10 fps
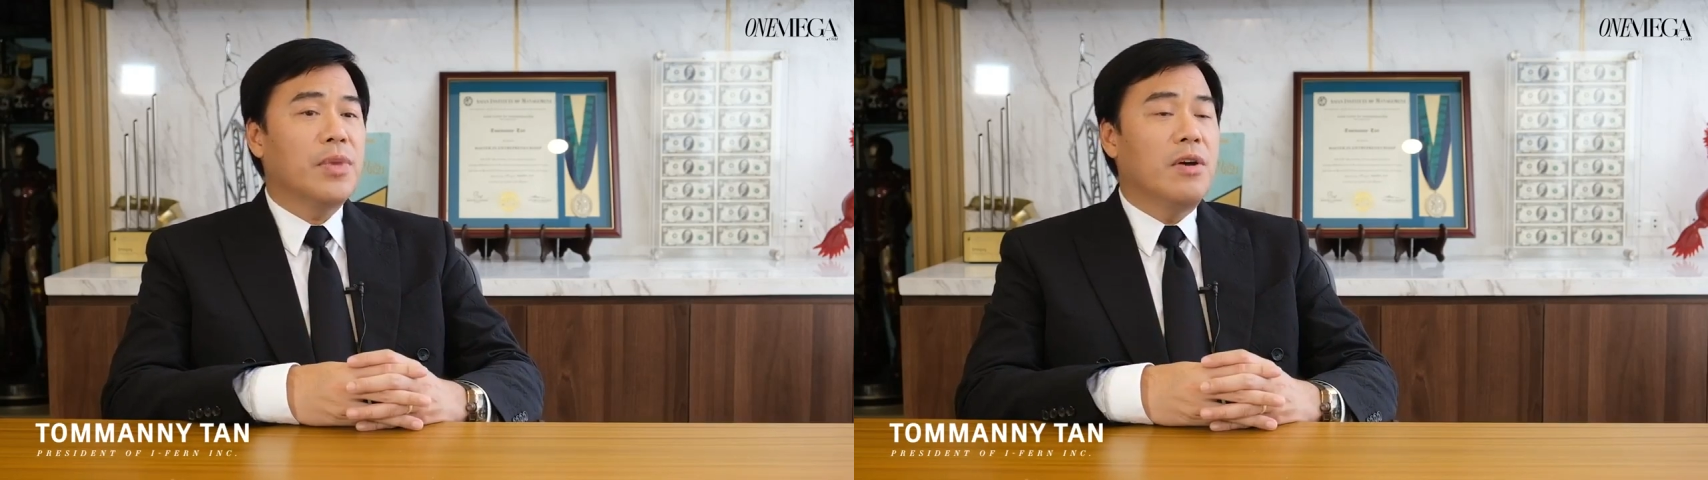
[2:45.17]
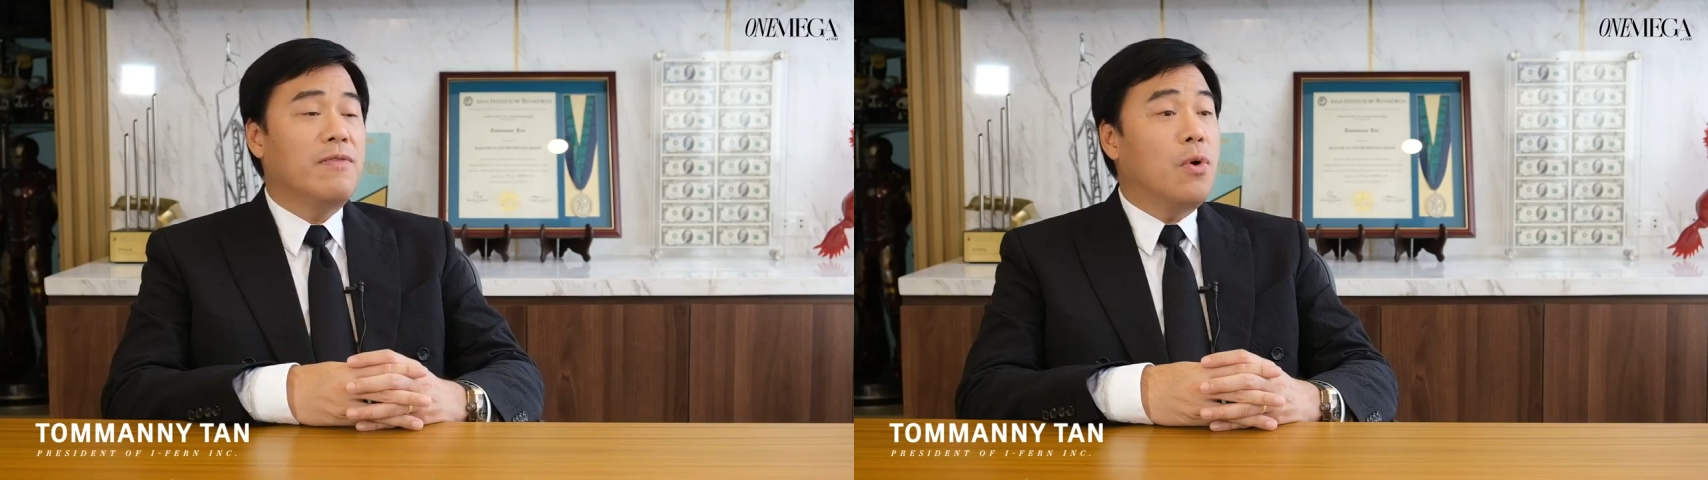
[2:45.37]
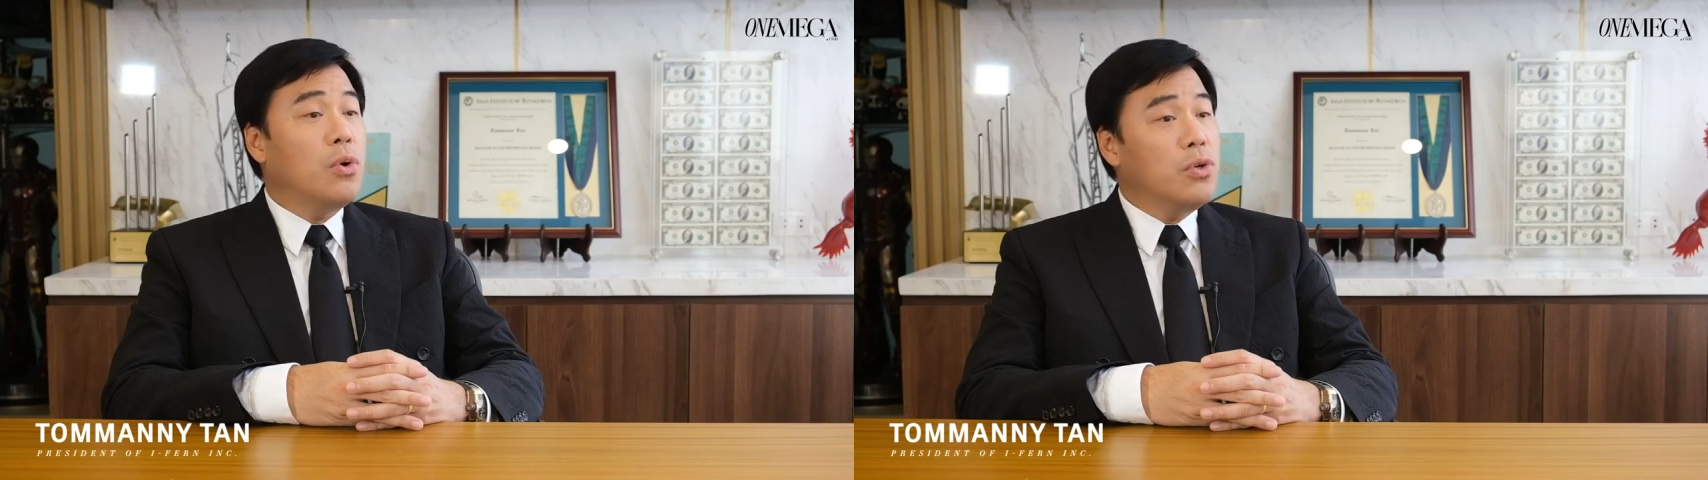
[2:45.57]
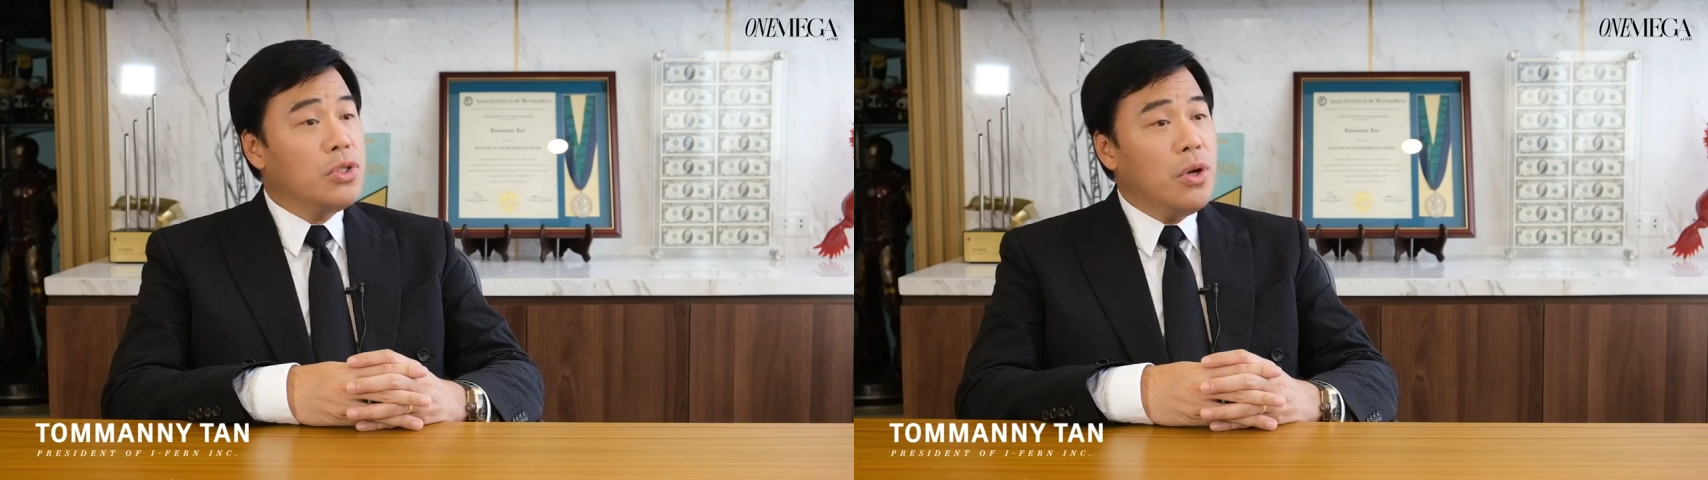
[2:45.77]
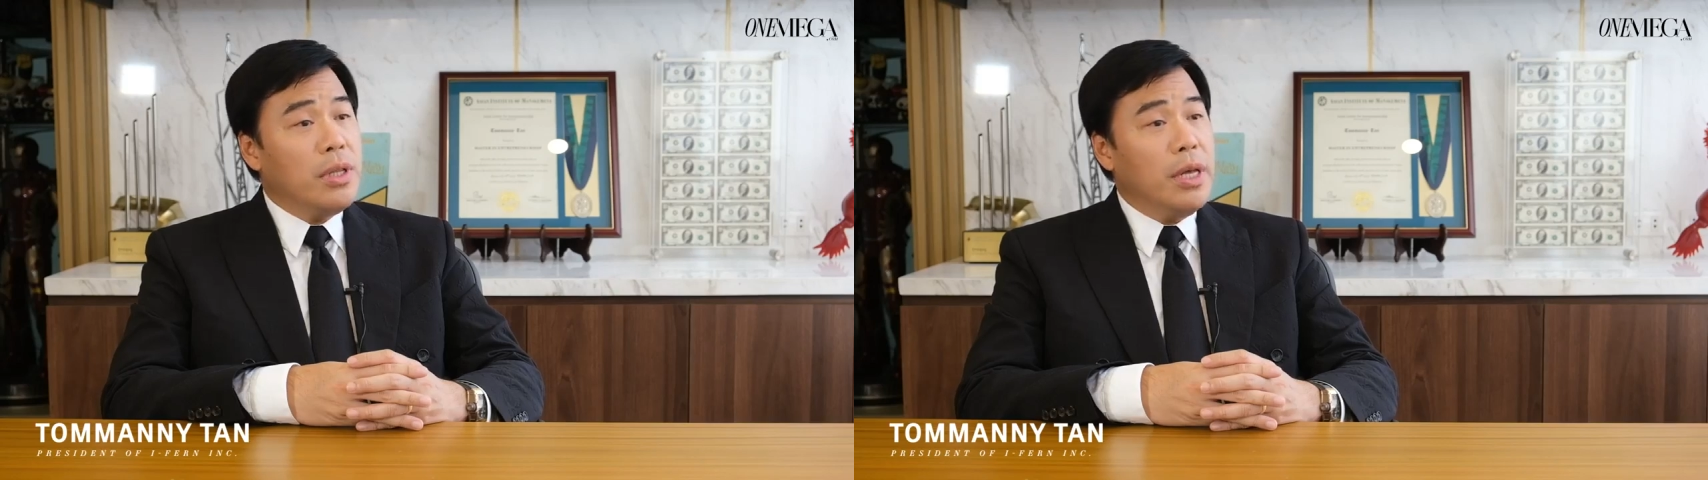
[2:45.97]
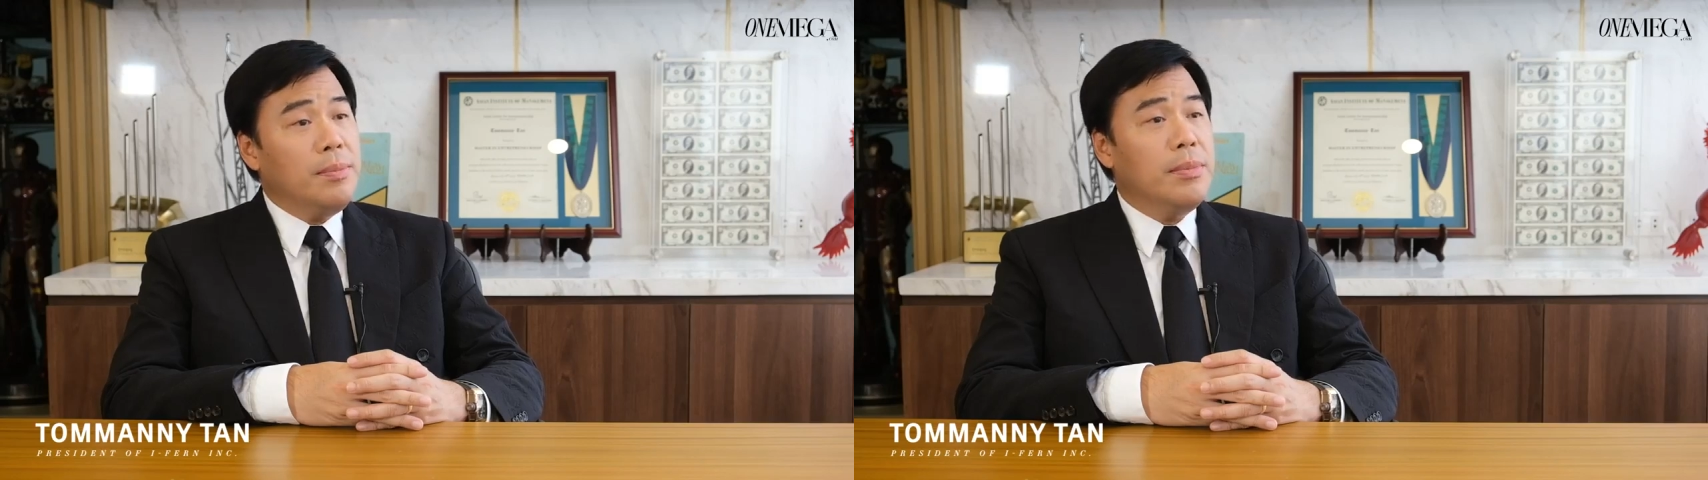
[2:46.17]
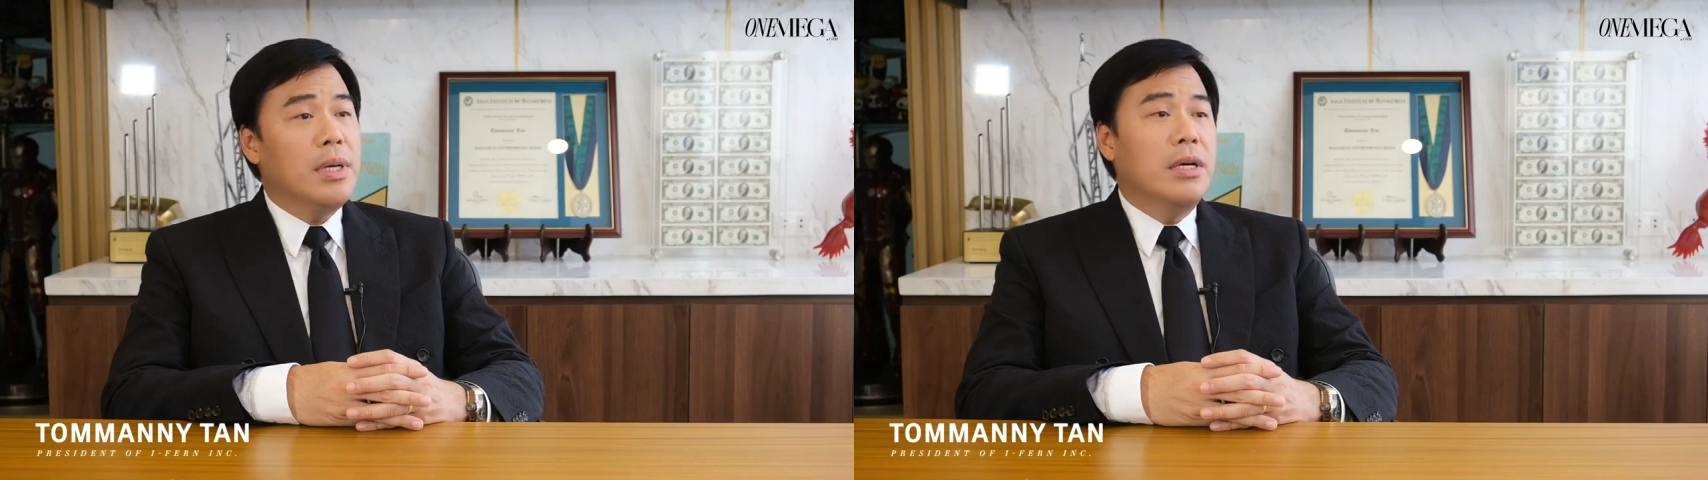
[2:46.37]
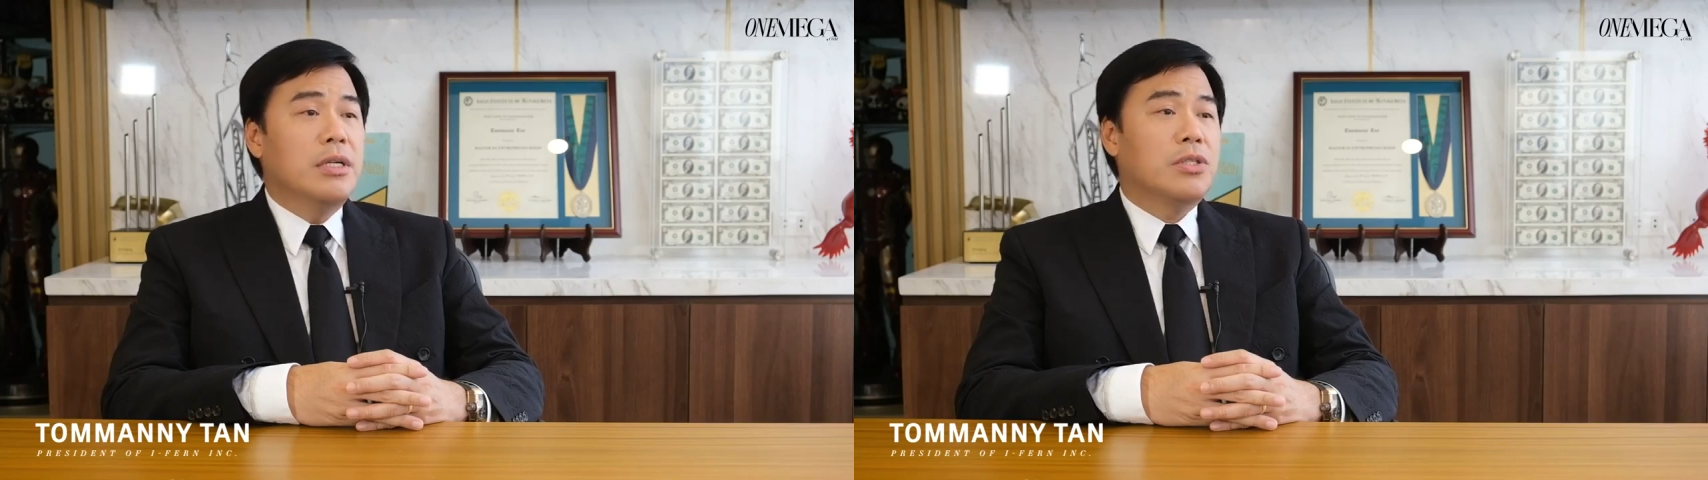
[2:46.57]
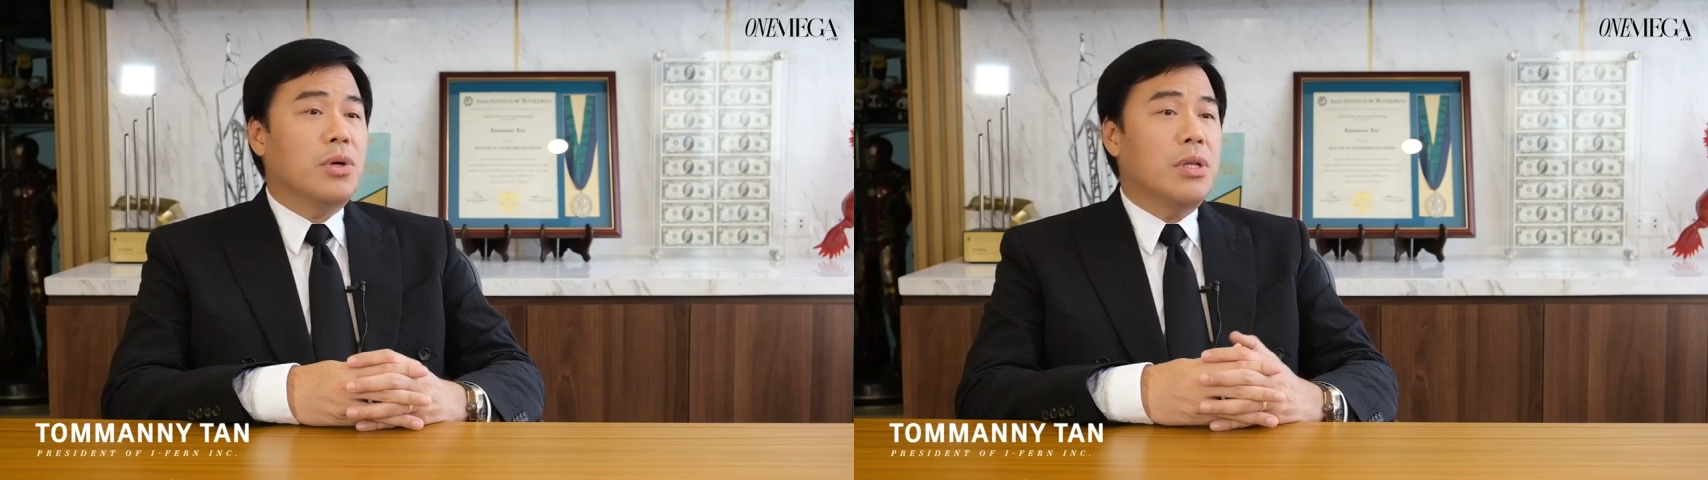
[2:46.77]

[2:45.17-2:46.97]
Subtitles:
focus on them, so